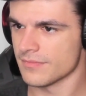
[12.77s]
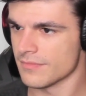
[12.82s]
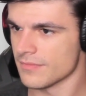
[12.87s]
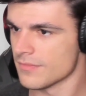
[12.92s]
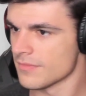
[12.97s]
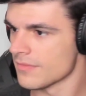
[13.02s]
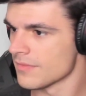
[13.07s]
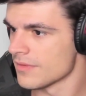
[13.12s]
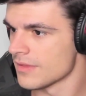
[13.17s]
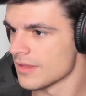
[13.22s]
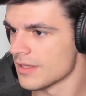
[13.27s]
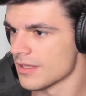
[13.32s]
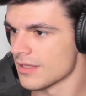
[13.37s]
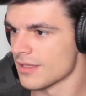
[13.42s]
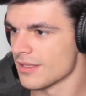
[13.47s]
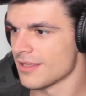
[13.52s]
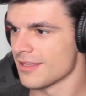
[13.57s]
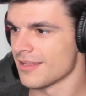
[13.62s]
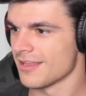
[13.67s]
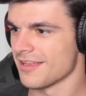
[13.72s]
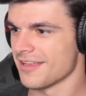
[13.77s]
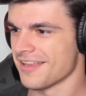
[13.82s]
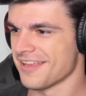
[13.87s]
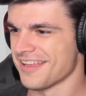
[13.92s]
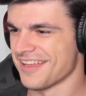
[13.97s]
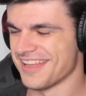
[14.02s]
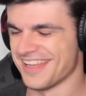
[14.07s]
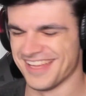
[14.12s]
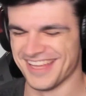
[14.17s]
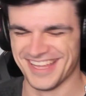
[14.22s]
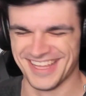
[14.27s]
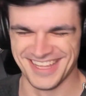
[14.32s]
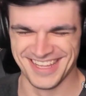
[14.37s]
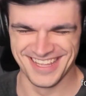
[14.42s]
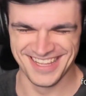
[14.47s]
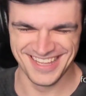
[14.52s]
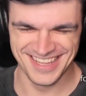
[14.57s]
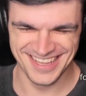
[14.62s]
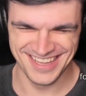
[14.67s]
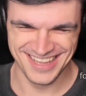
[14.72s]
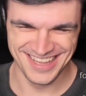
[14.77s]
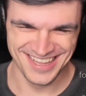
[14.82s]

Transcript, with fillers: Can you elaborate on this?